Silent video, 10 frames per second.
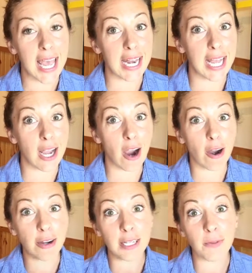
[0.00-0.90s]
And I
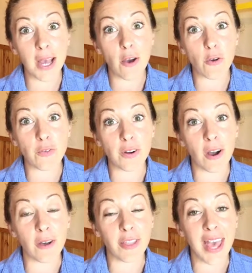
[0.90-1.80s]
already went over
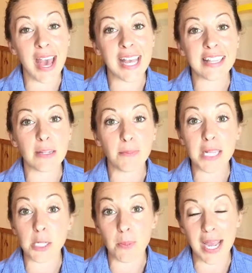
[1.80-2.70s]
all that in the
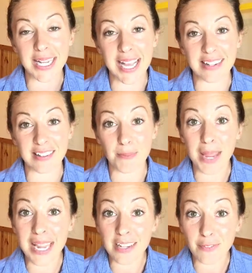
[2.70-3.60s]
Beachbody on
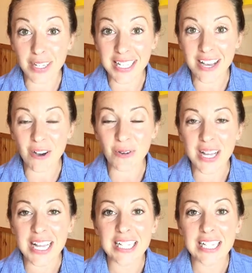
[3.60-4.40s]
Demand video.